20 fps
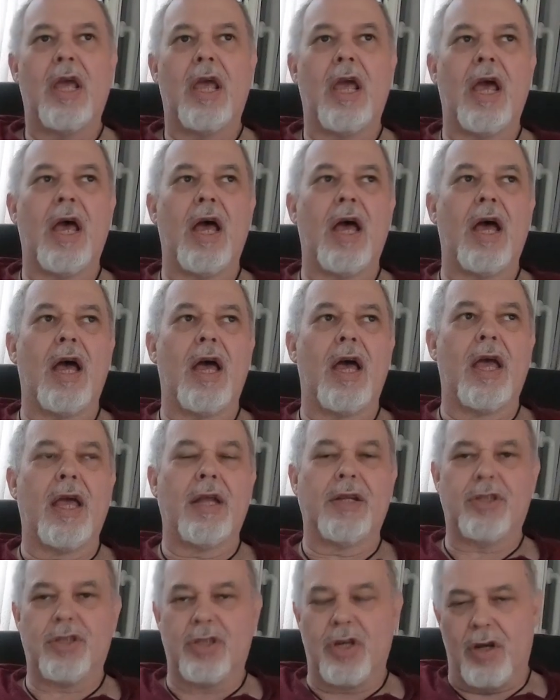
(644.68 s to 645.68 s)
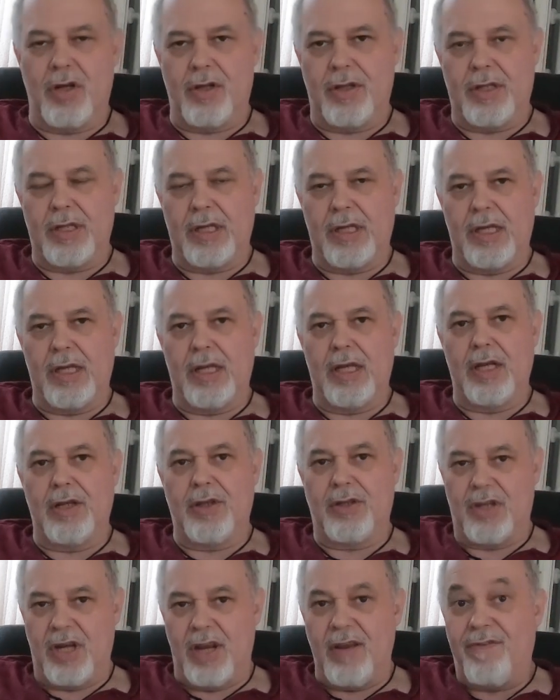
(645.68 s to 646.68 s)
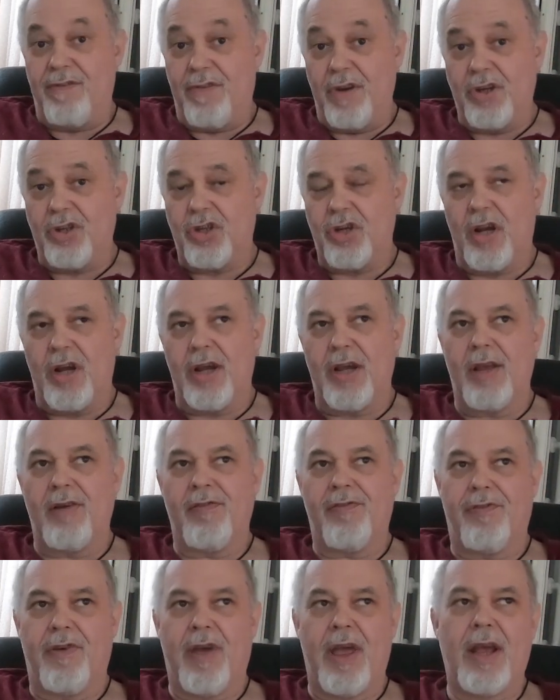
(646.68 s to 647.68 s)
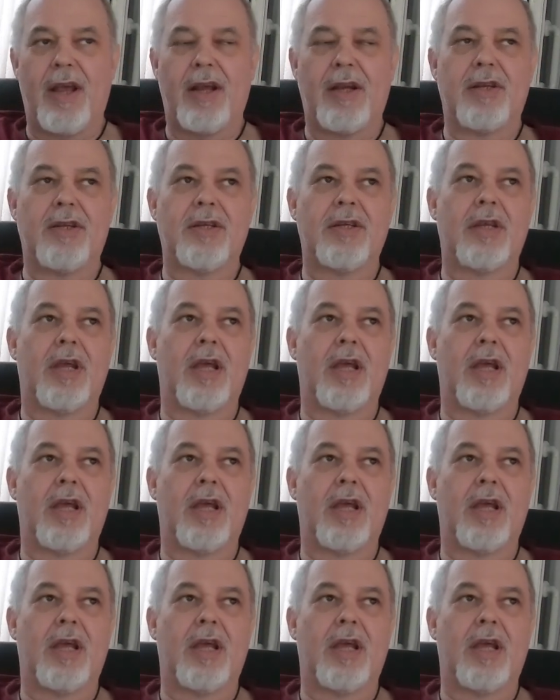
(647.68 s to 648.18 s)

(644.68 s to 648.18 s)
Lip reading: it's got the de-fisheye effect,